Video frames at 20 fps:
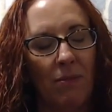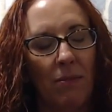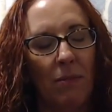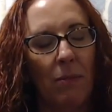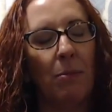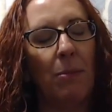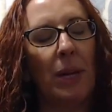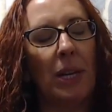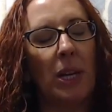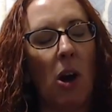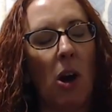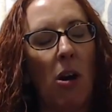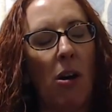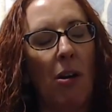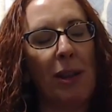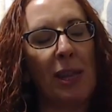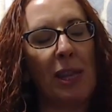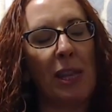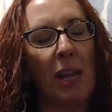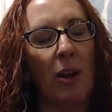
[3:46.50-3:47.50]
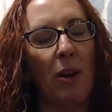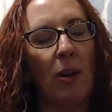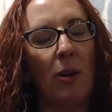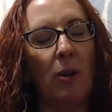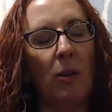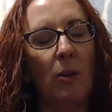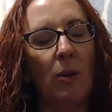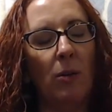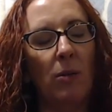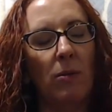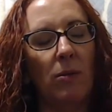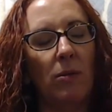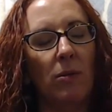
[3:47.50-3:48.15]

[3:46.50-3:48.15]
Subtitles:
but also